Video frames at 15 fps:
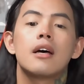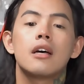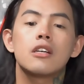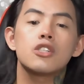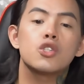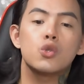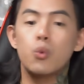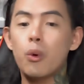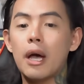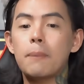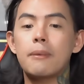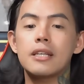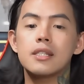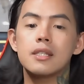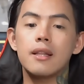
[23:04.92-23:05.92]

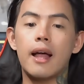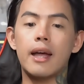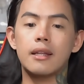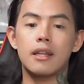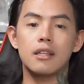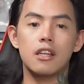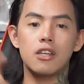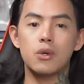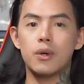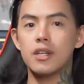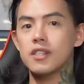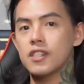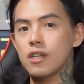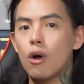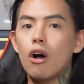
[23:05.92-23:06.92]
swipe a slide and then you can
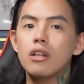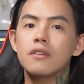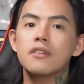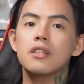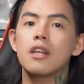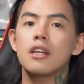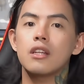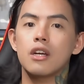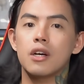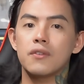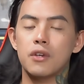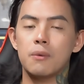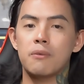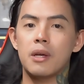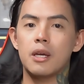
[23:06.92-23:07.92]
see all of the data of
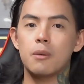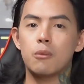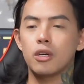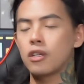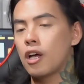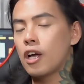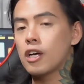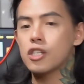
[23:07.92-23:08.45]
your Pokemon.